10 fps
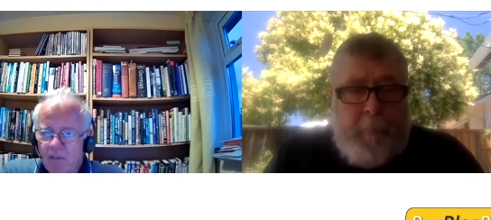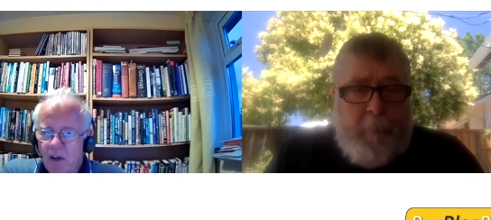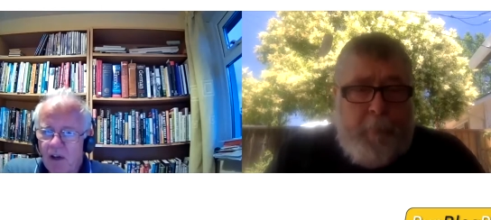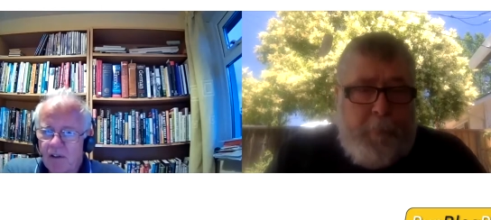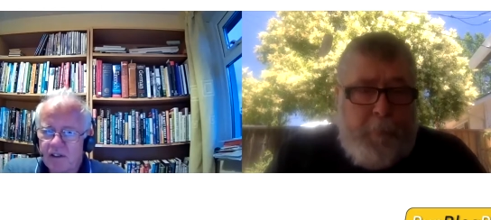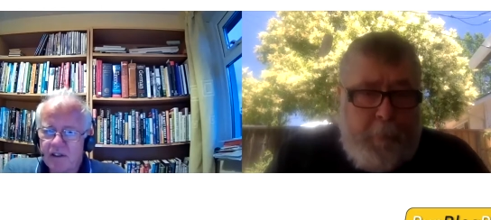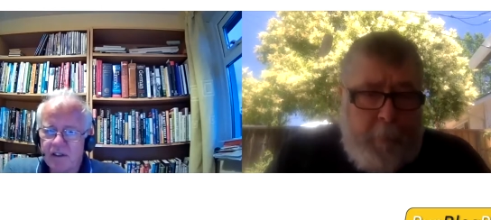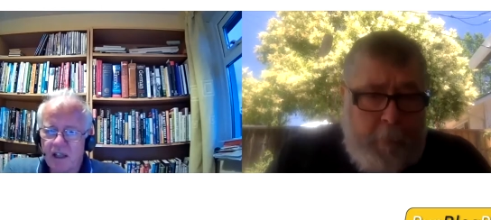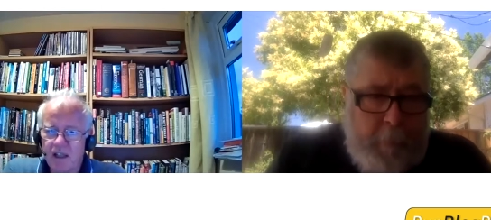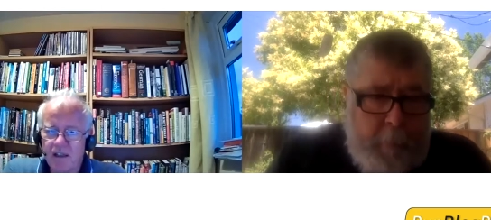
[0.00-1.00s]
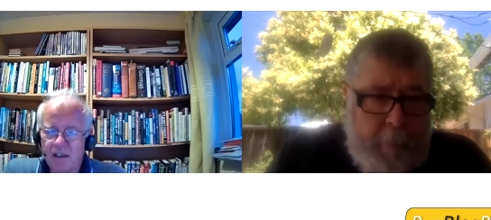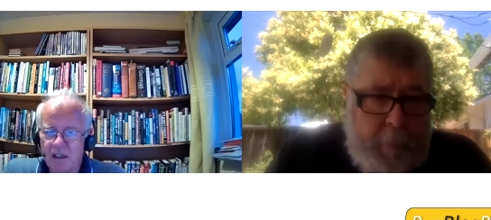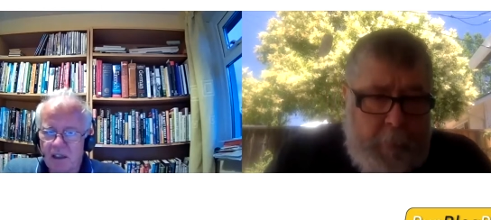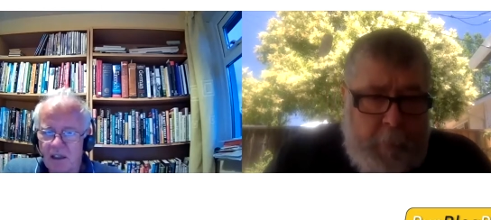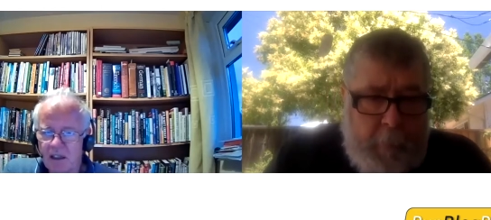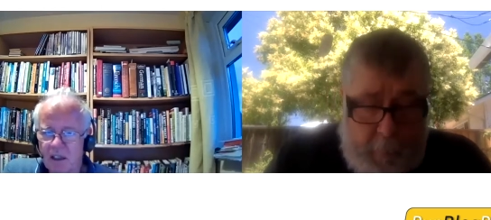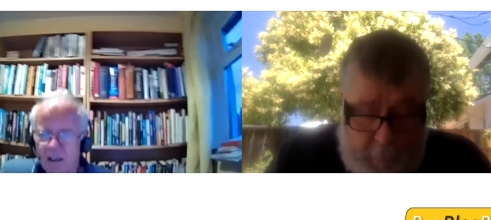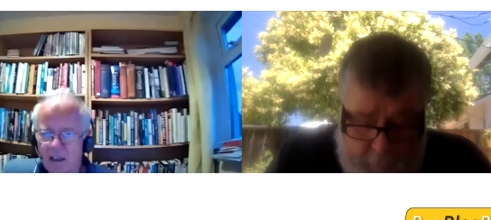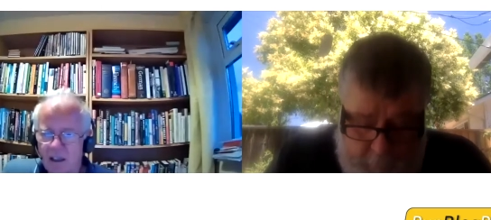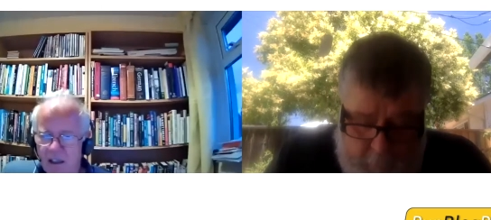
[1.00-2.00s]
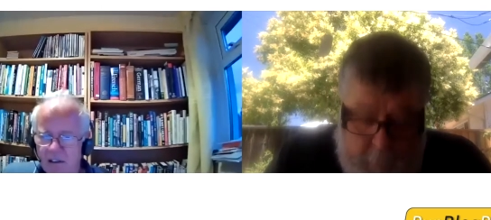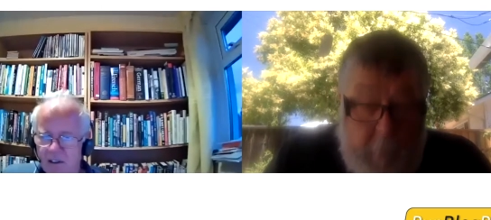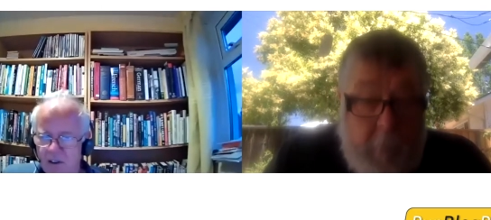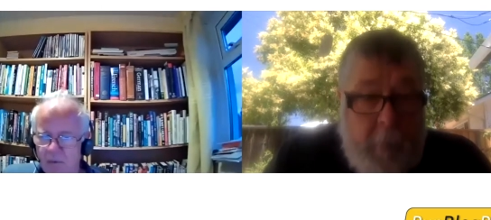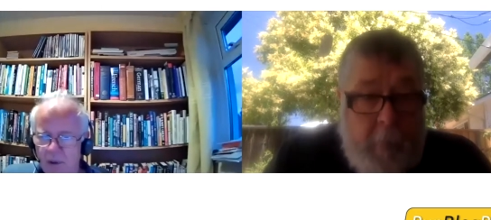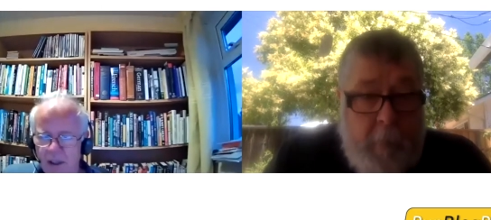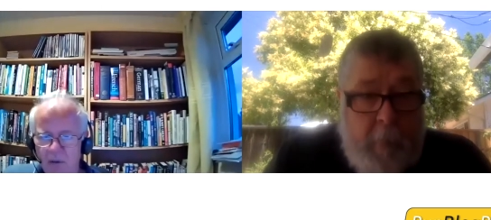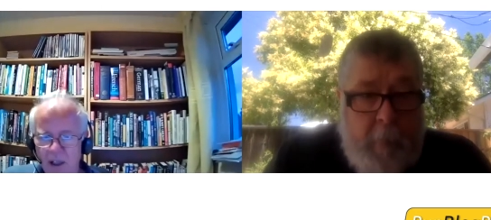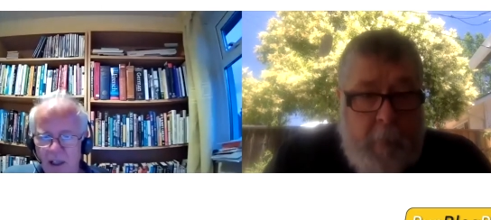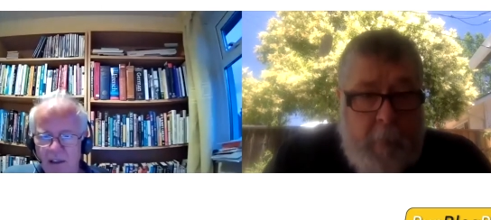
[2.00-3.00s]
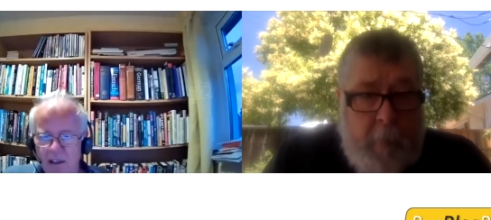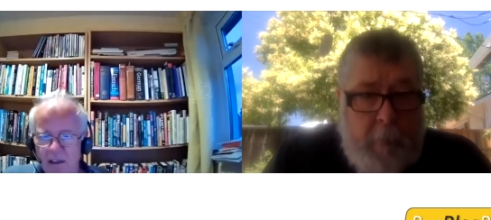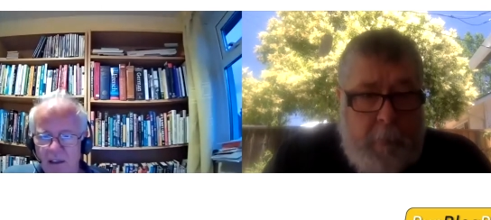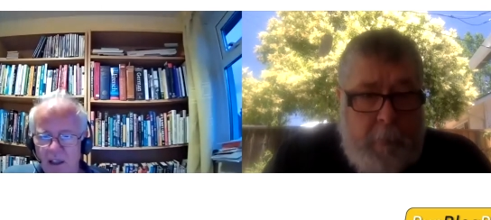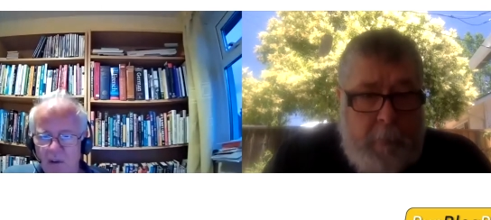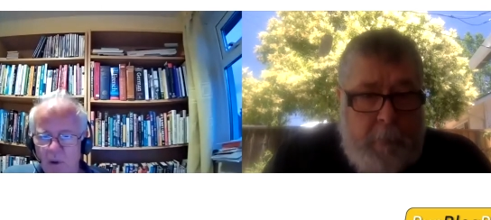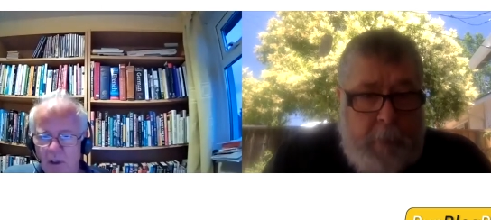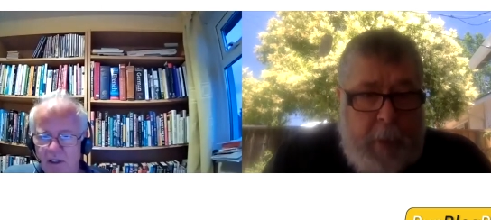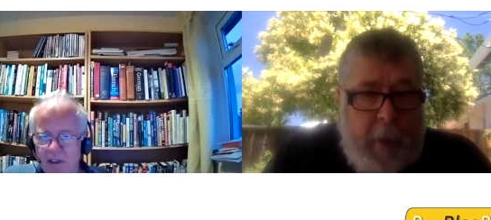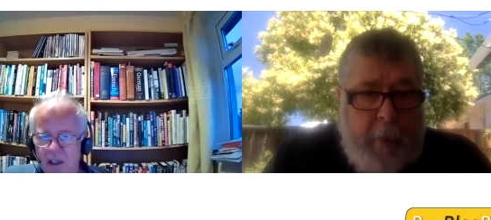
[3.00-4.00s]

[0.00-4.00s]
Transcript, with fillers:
Speaker 1: allowed a society to be created in which yeah.